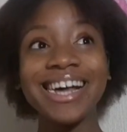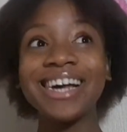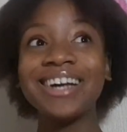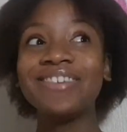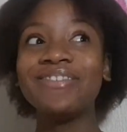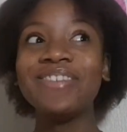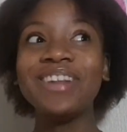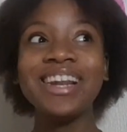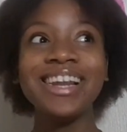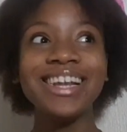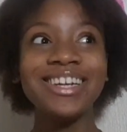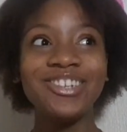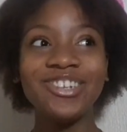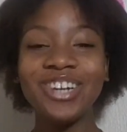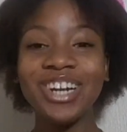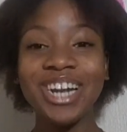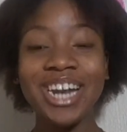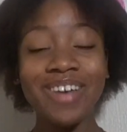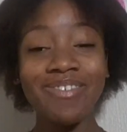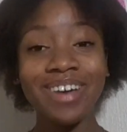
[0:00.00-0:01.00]
I've
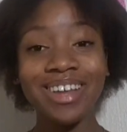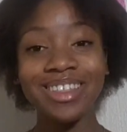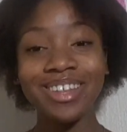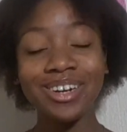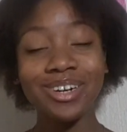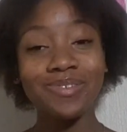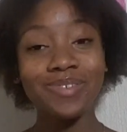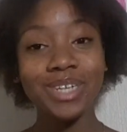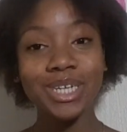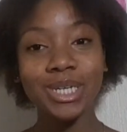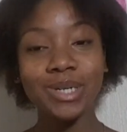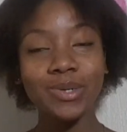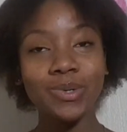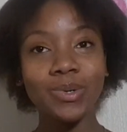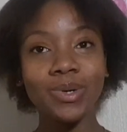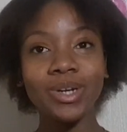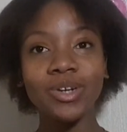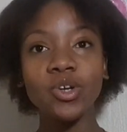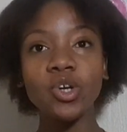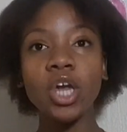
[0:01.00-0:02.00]
literally never had that conversation.
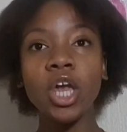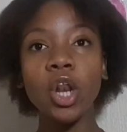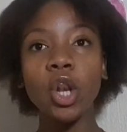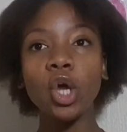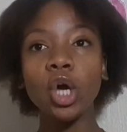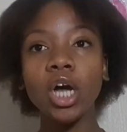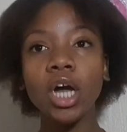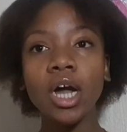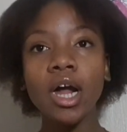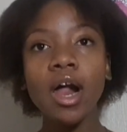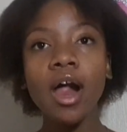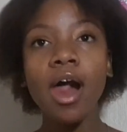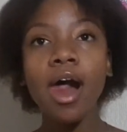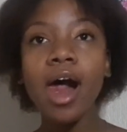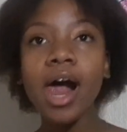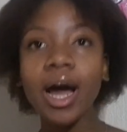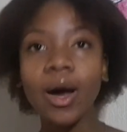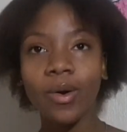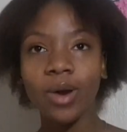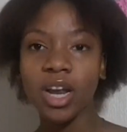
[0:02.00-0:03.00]
Okay, look,
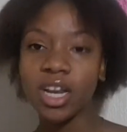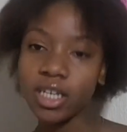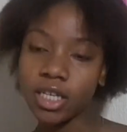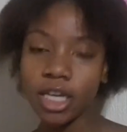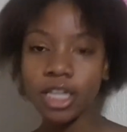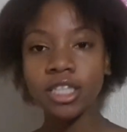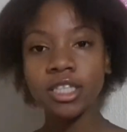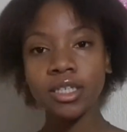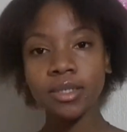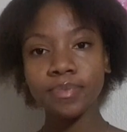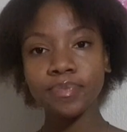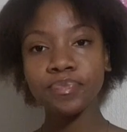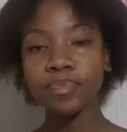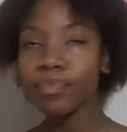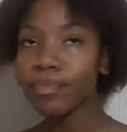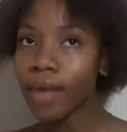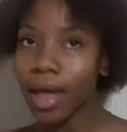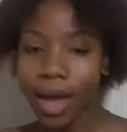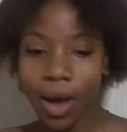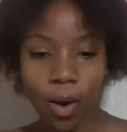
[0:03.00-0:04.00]
I want to date.
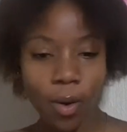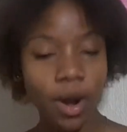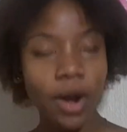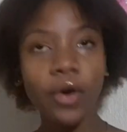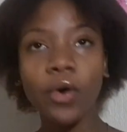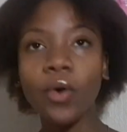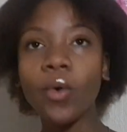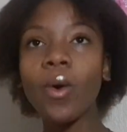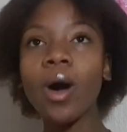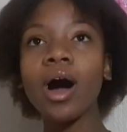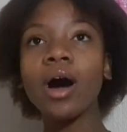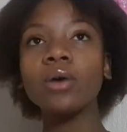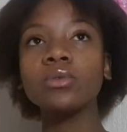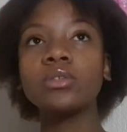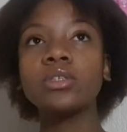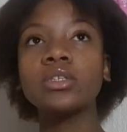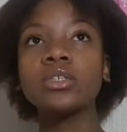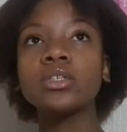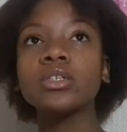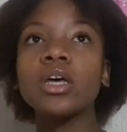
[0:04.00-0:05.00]
I want to go out.
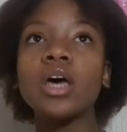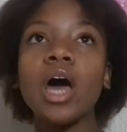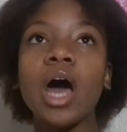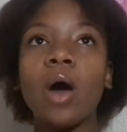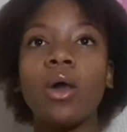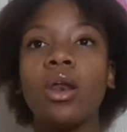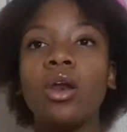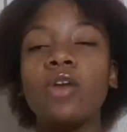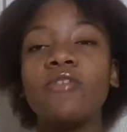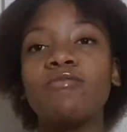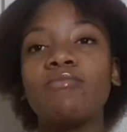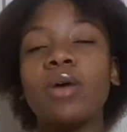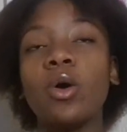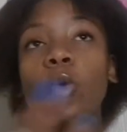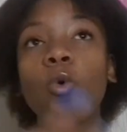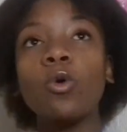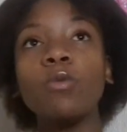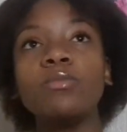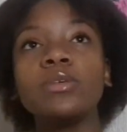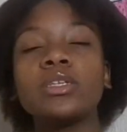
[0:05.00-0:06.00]
I learn from my
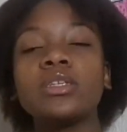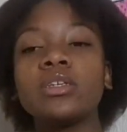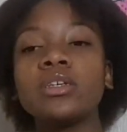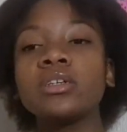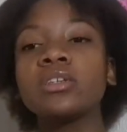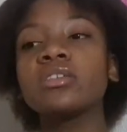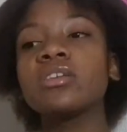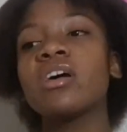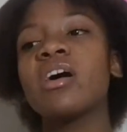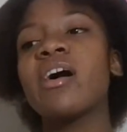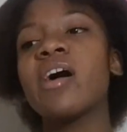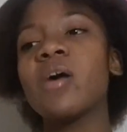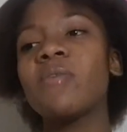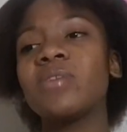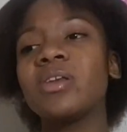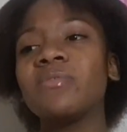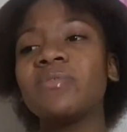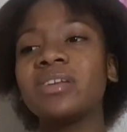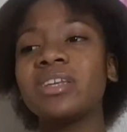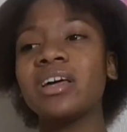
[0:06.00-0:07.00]
own mistakes. I've
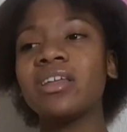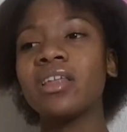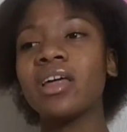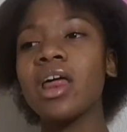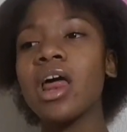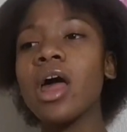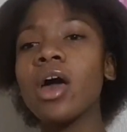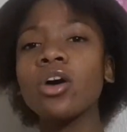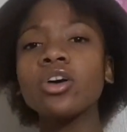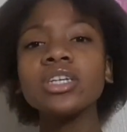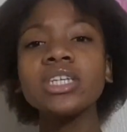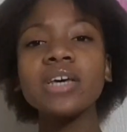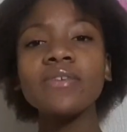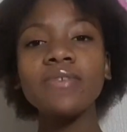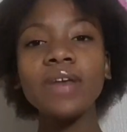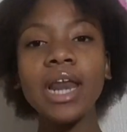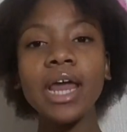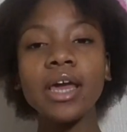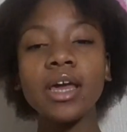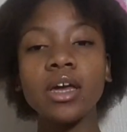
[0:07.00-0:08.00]
never done that because I
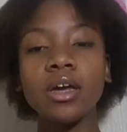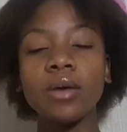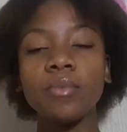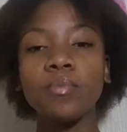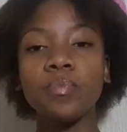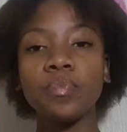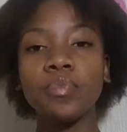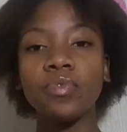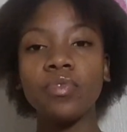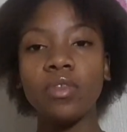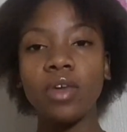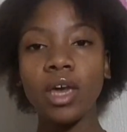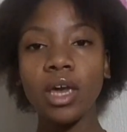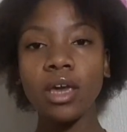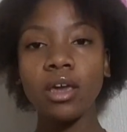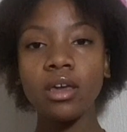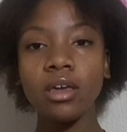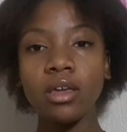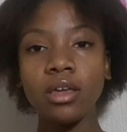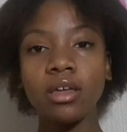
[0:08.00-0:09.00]
feel like
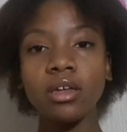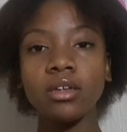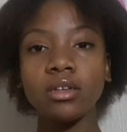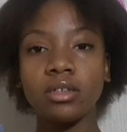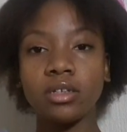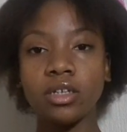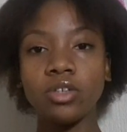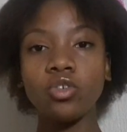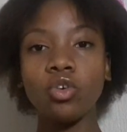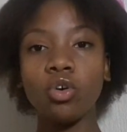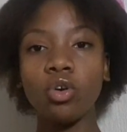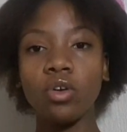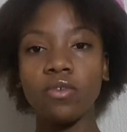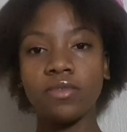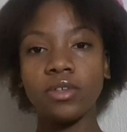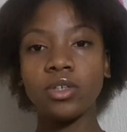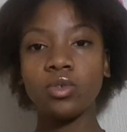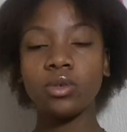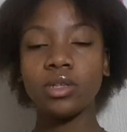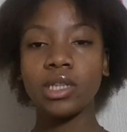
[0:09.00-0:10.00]
they did all of
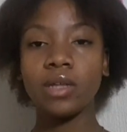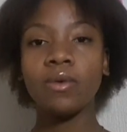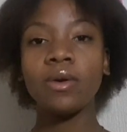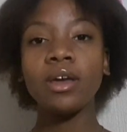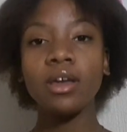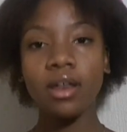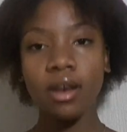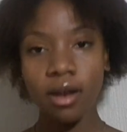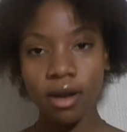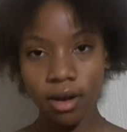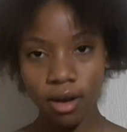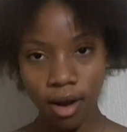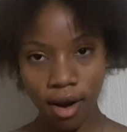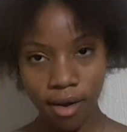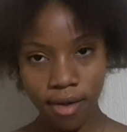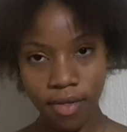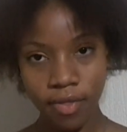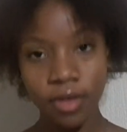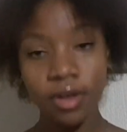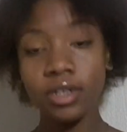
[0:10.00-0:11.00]
this when they were in
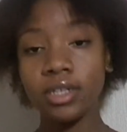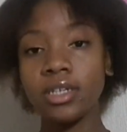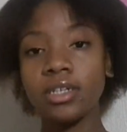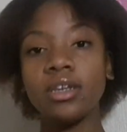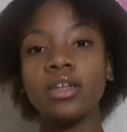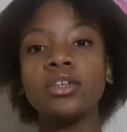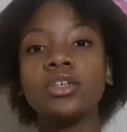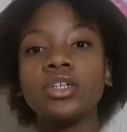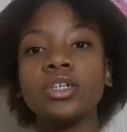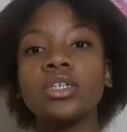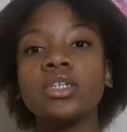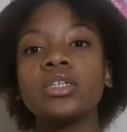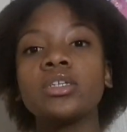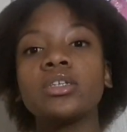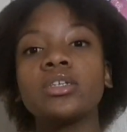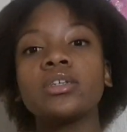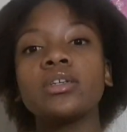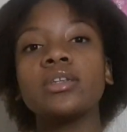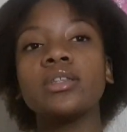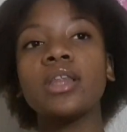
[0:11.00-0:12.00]
their
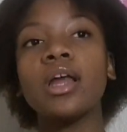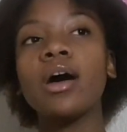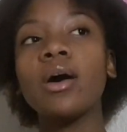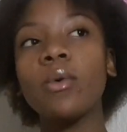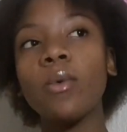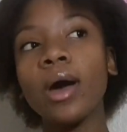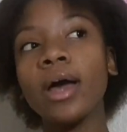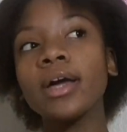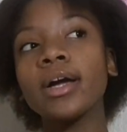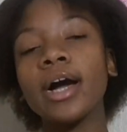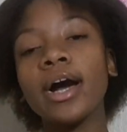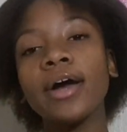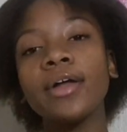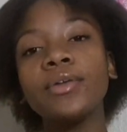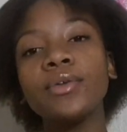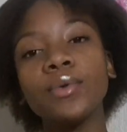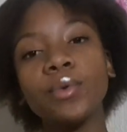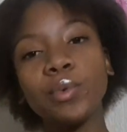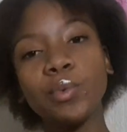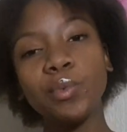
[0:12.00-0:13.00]
teenagers. Now why
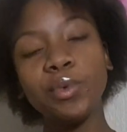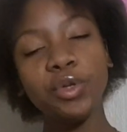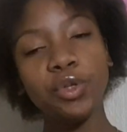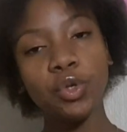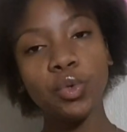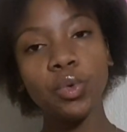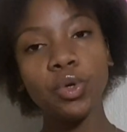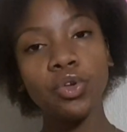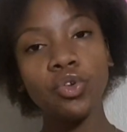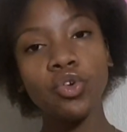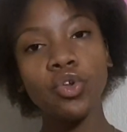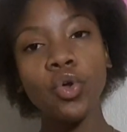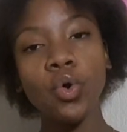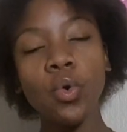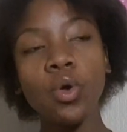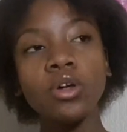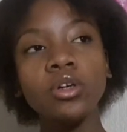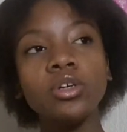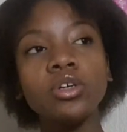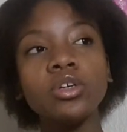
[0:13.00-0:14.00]
can't we do it? You know.